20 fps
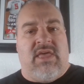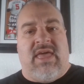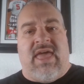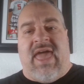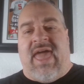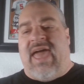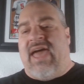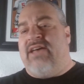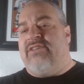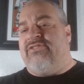
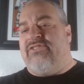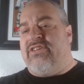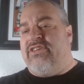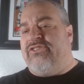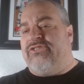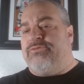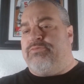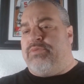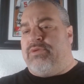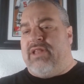has
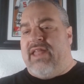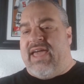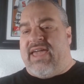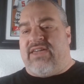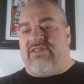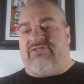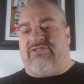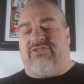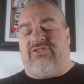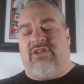his
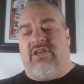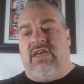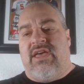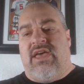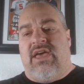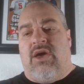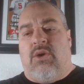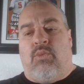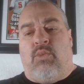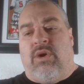place
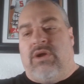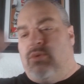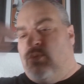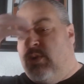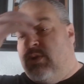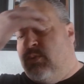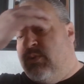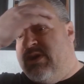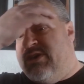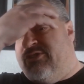when
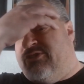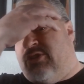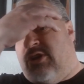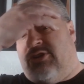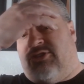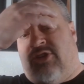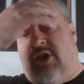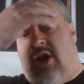we start